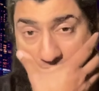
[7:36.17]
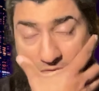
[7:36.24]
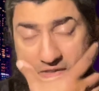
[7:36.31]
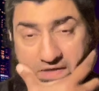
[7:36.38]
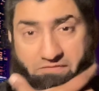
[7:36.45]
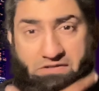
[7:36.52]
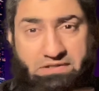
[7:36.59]

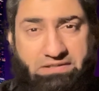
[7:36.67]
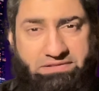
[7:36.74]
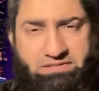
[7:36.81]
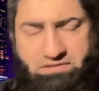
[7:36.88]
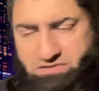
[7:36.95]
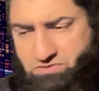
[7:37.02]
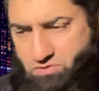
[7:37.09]
whatever
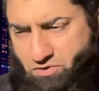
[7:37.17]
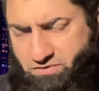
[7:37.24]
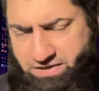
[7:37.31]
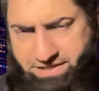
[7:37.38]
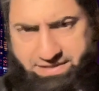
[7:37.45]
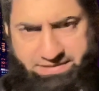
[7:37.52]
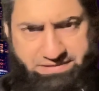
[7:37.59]
this
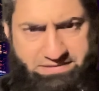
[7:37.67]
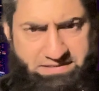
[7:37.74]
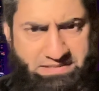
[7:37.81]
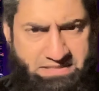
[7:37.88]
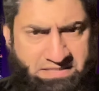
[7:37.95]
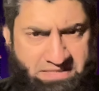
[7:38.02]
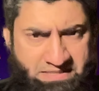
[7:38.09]
story is.
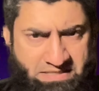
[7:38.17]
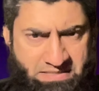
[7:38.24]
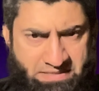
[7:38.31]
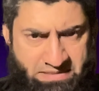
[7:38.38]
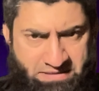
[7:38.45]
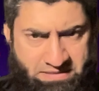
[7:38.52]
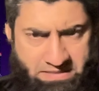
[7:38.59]

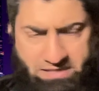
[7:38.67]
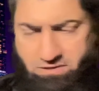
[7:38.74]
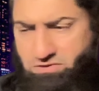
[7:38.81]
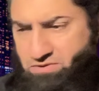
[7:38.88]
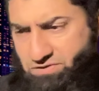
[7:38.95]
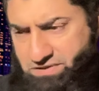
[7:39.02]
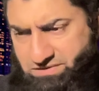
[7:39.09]
I
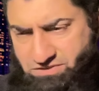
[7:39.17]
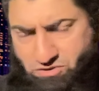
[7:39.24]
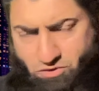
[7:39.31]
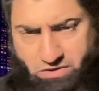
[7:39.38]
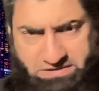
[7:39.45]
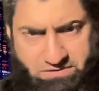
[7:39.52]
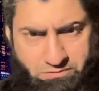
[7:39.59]
don't know the
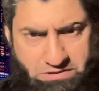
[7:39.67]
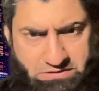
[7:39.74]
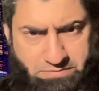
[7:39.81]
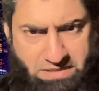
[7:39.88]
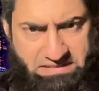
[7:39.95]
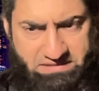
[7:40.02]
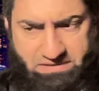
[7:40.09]
source. It was
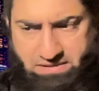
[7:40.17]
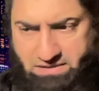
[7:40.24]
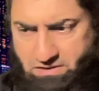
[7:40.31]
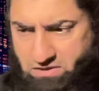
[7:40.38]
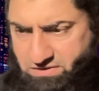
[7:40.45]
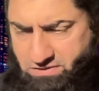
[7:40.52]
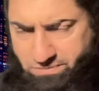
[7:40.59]
passed
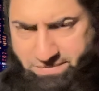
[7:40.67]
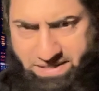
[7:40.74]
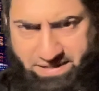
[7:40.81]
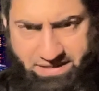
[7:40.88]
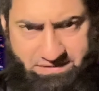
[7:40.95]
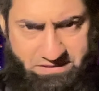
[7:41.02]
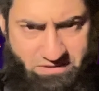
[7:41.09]
along to
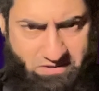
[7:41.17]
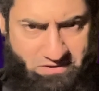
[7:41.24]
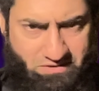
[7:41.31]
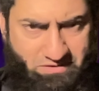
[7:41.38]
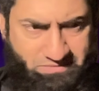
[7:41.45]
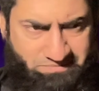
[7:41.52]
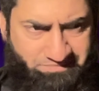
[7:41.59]
me,
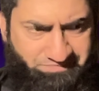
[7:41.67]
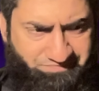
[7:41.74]
so